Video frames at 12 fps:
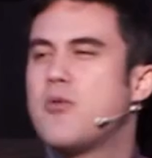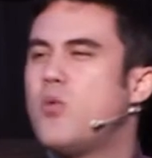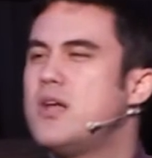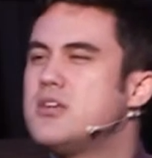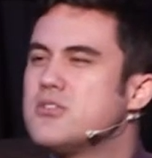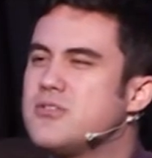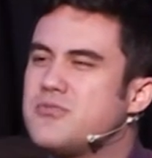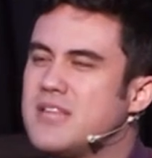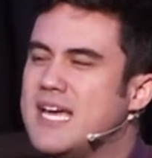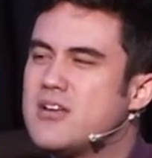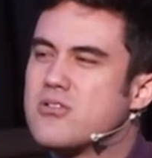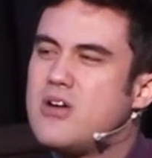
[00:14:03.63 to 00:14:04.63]
wonder if
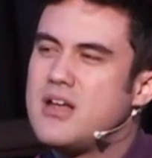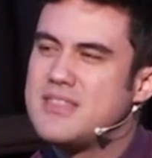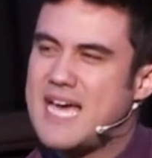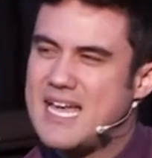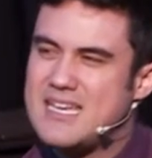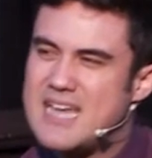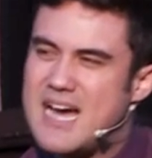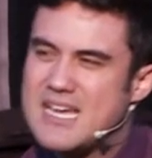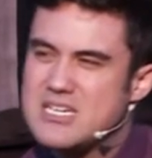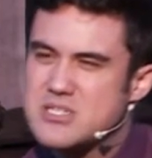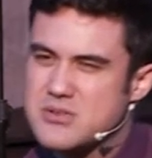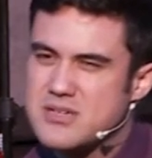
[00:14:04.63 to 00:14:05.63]
later on that
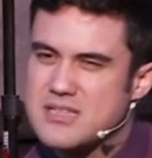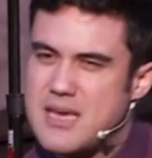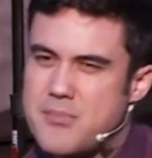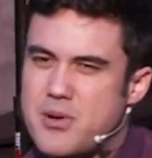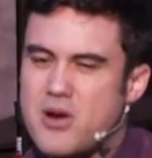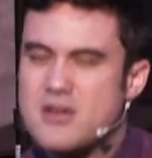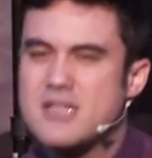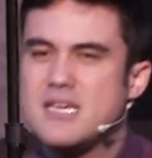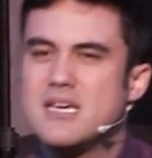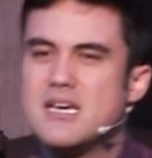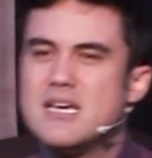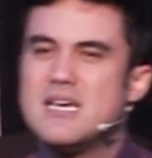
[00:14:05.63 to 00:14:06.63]
night during that party,
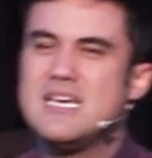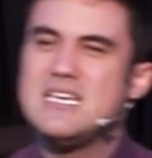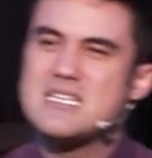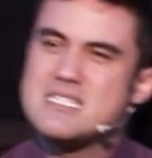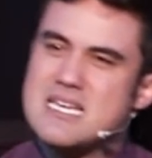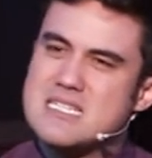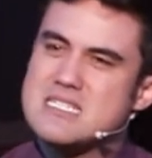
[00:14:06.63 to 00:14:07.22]
he said